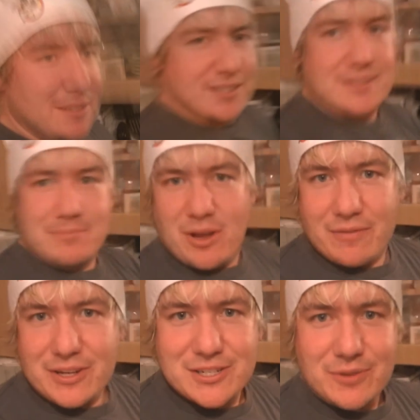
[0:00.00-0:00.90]
That's
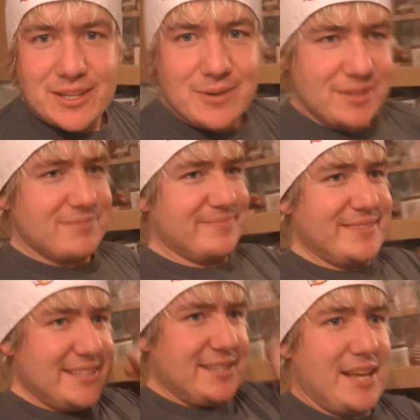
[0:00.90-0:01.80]
motivation right there, isn't
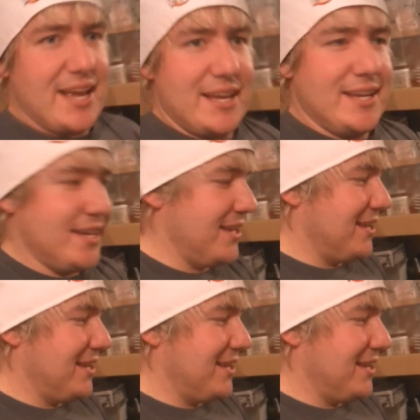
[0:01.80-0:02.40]
it?